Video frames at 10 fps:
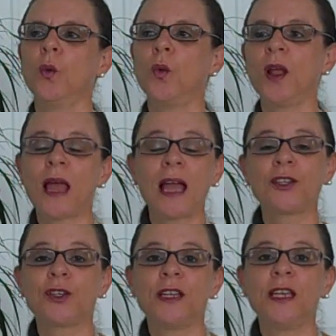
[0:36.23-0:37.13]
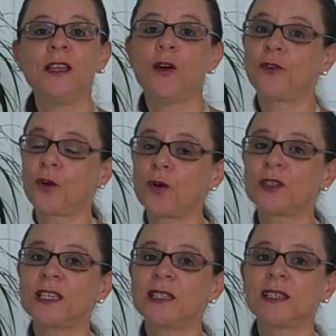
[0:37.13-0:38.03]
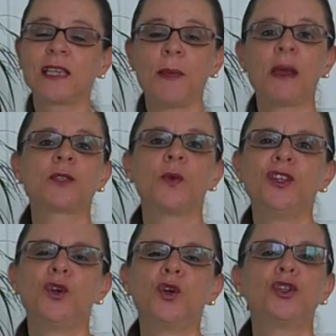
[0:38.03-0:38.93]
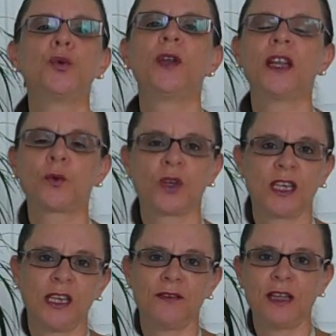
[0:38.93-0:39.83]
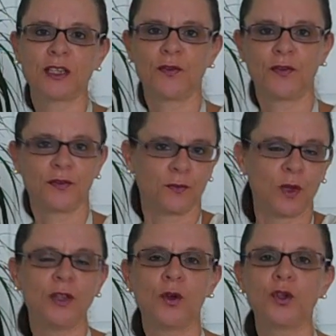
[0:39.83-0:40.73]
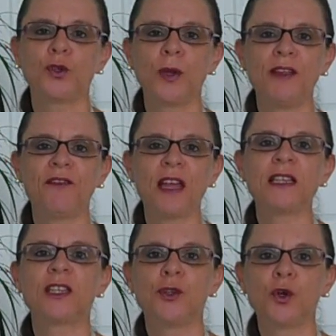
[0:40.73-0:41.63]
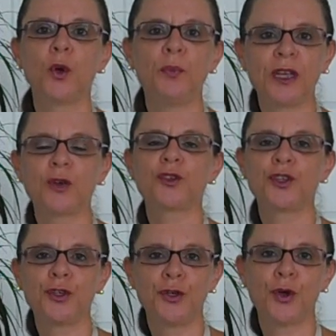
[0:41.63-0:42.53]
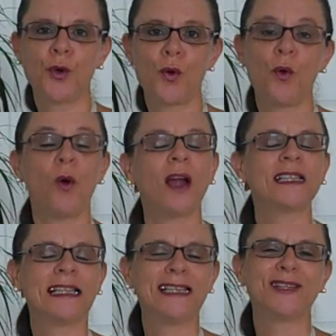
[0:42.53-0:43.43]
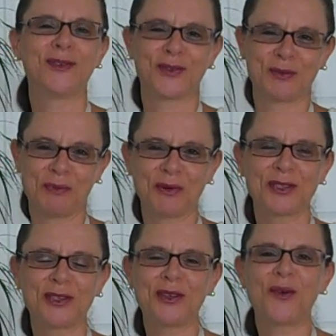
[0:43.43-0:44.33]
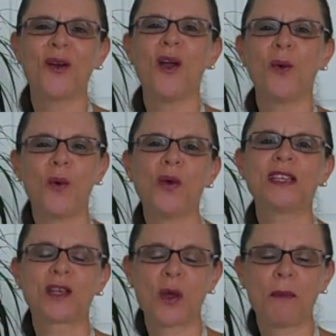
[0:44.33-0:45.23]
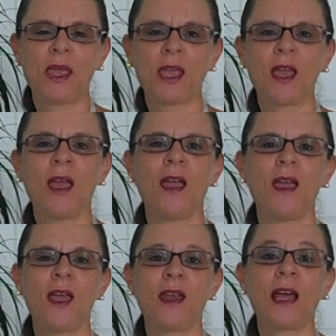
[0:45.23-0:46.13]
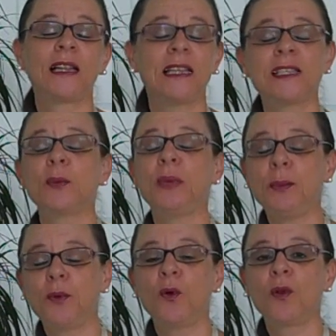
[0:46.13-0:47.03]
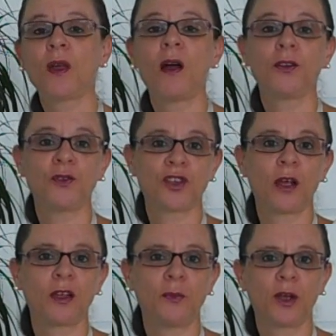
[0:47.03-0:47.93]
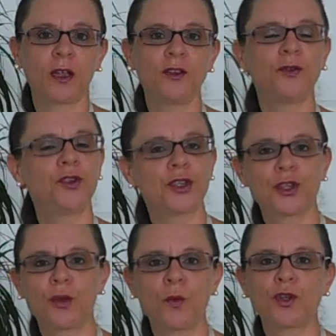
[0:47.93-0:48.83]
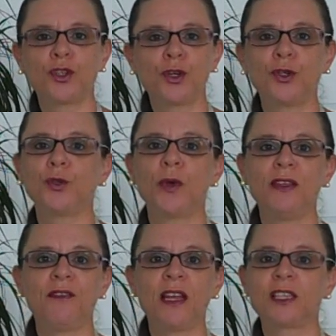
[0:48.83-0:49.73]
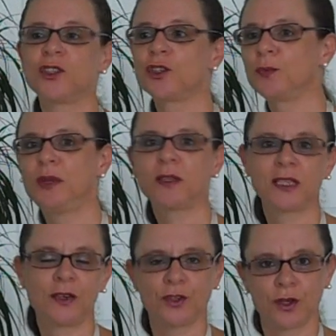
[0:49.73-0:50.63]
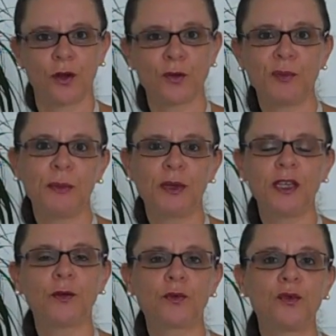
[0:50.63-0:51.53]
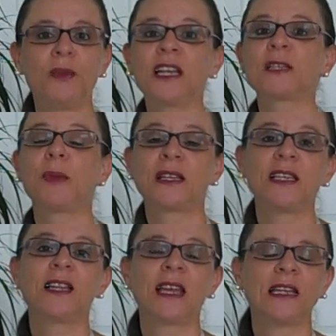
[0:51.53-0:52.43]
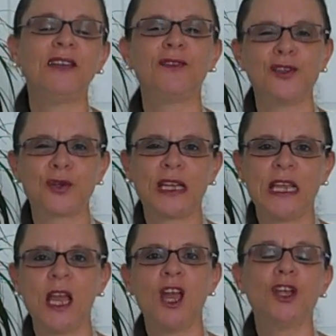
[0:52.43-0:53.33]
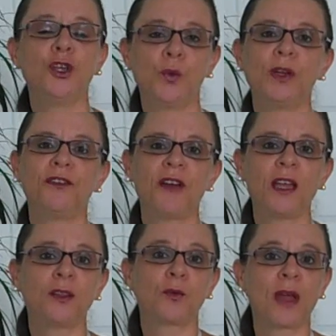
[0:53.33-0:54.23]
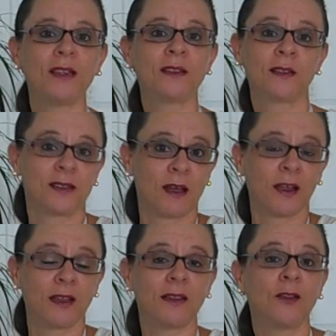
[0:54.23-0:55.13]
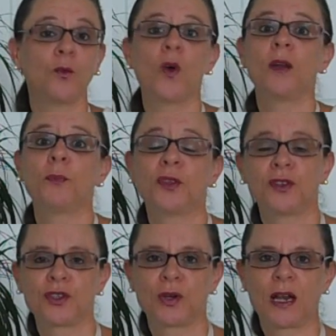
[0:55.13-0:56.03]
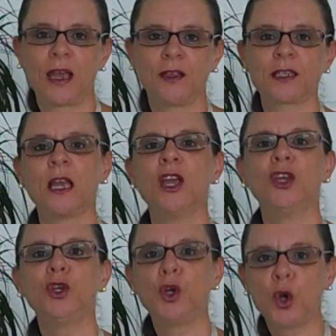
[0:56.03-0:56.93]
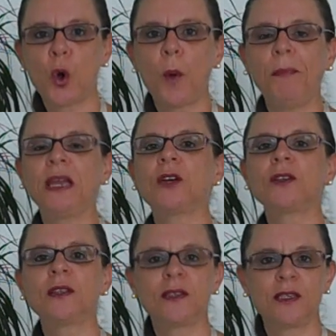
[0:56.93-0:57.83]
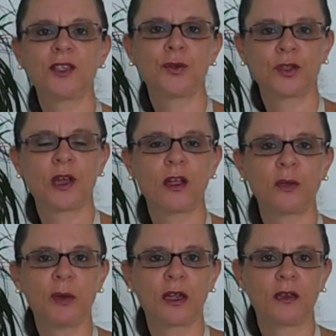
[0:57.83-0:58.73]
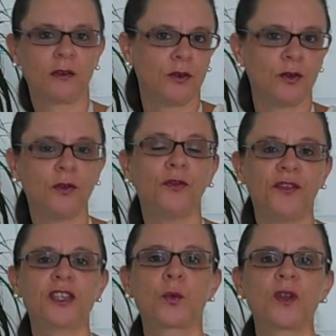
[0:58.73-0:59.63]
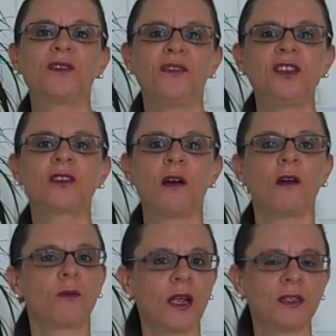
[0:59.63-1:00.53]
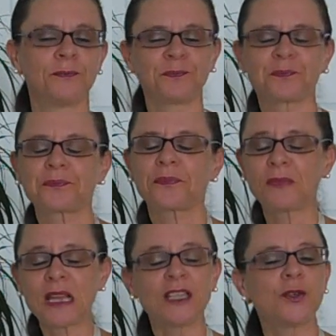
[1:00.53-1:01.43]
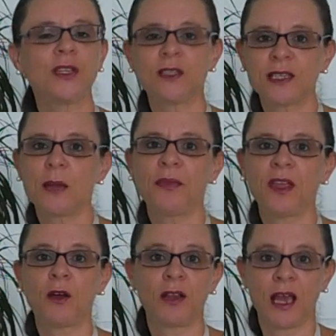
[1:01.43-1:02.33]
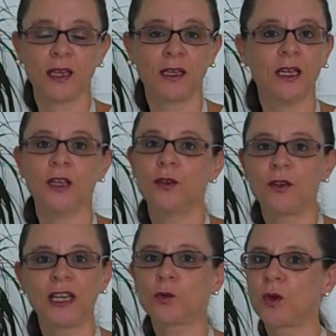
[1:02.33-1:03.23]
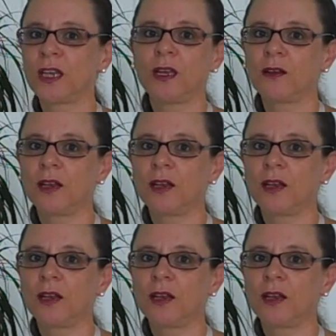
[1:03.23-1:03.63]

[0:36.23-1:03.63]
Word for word: Well, actually, of course, it's the same as when you go to a networking event. when you go to an event, you go because you know, or at least you're supposed to know, who is coming, and at least the people are your target market. You just don't want to go to an event just because there's 100 people in a room and expecting that eventually you will find the right target and one potential client. You go because this is your target market. You, you fish where the fish are, right? So it's the same thing online. You know, networking